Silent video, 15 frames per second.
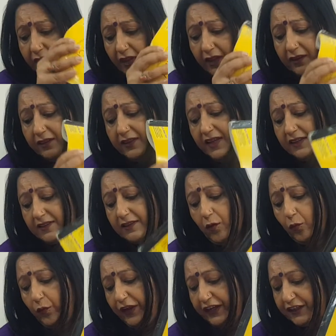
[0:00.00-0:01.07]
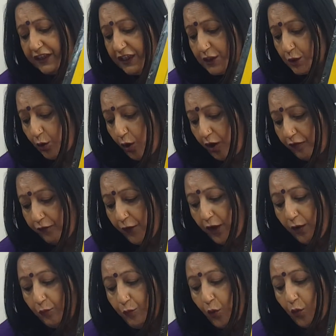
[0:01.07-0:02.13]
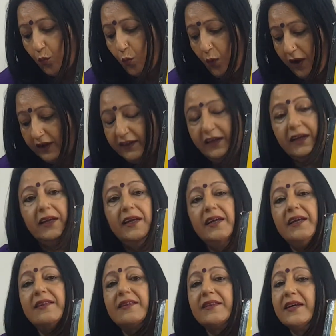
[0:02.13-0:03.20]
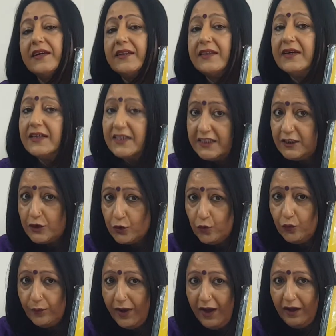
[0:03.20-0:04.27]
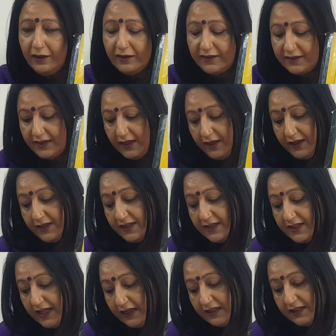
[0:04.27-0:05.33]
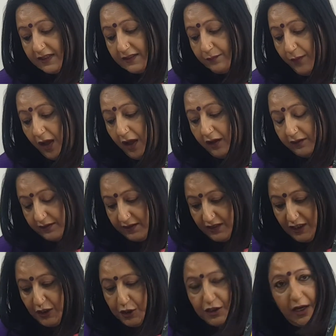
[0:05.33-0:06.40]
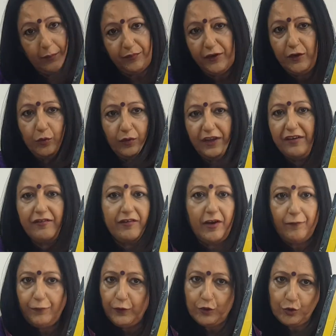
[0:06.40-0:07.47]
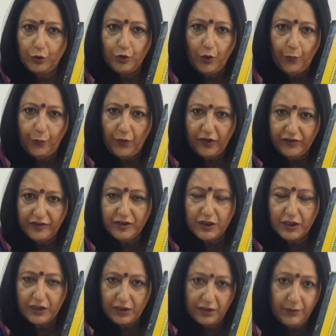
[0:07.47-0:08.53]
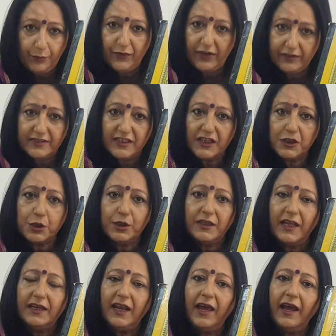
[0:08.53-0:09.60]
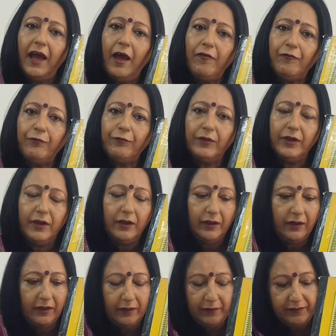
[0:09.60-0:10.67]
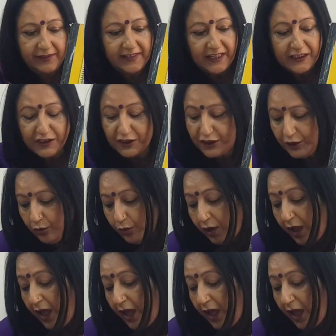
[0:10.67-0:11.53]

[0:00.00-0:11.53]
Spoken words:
The weightage of book 1 is 32 marks, 6 marks each chapter. You can refer to your the presentation that I have sent you.